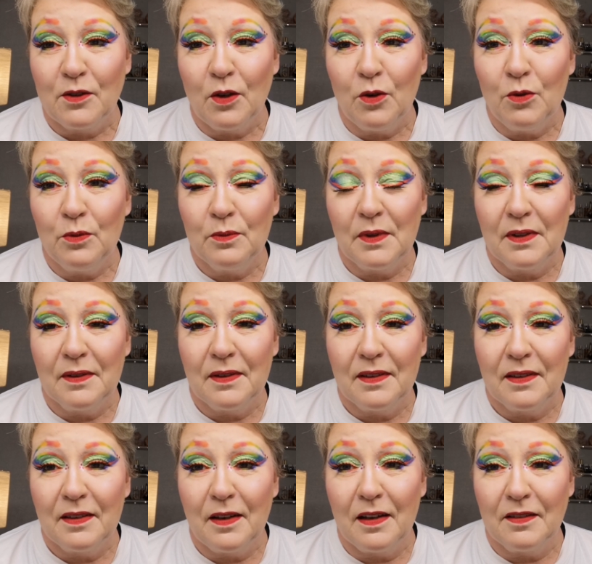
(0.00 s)
So
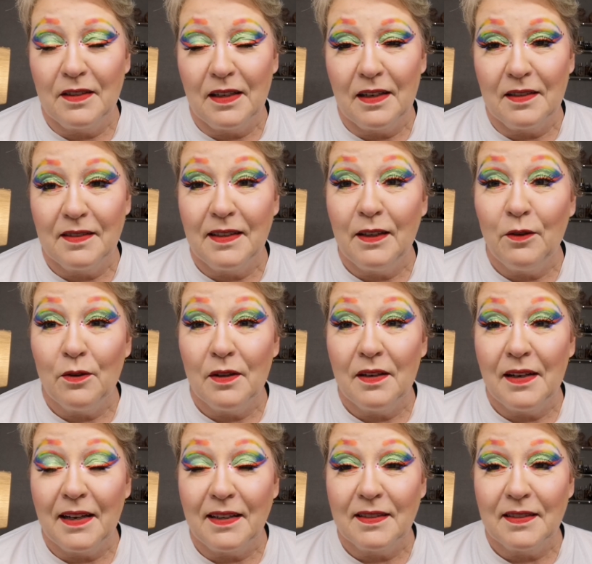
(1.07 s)
until I see you
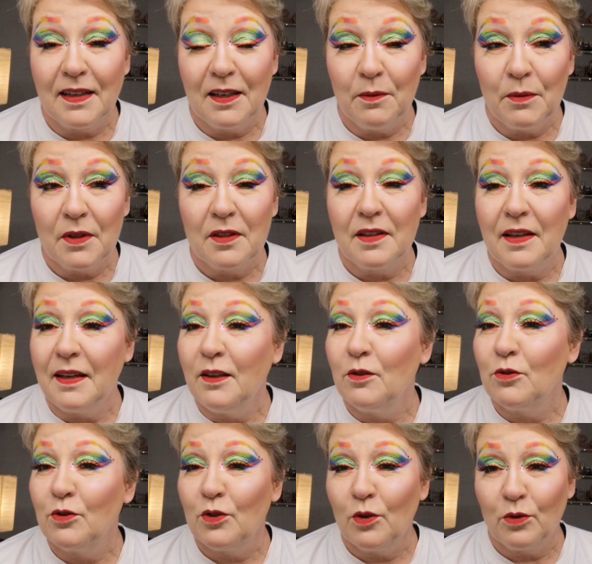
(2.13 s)
the next time,
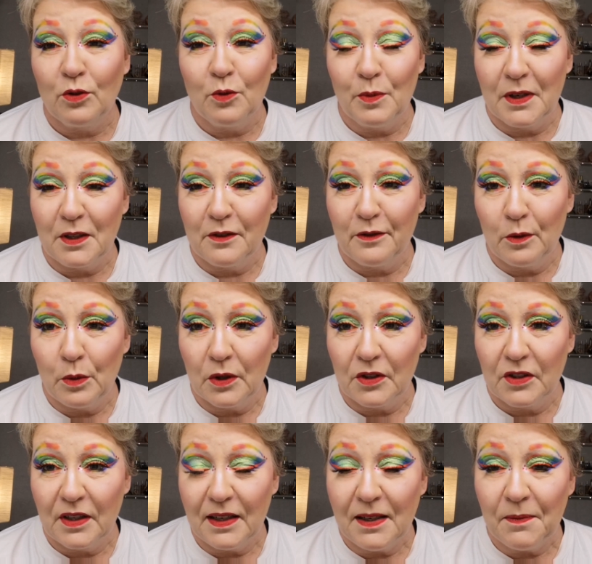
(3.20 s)
thank you so much for
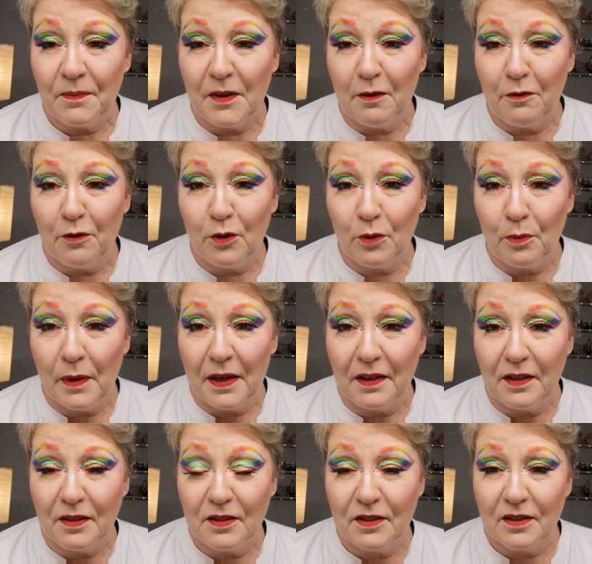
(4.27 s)
watching, if you
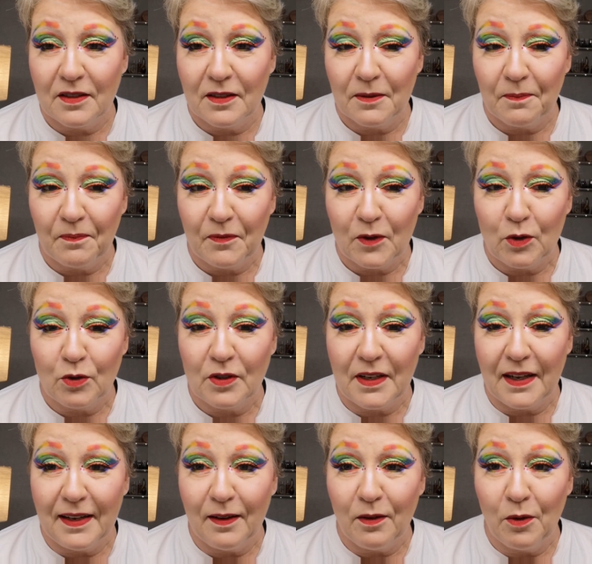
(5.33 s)
managed to
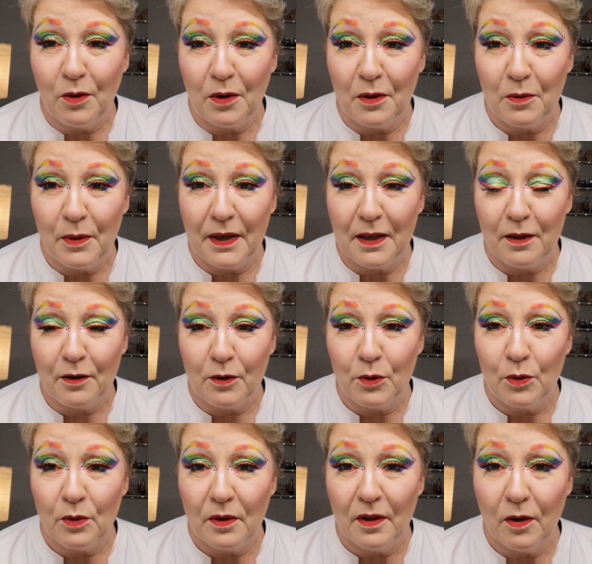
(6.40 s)
stay all the way
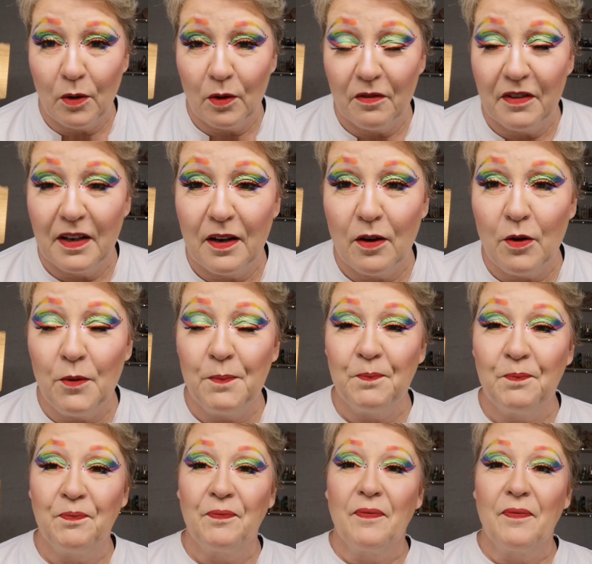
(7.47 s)
through the whole video.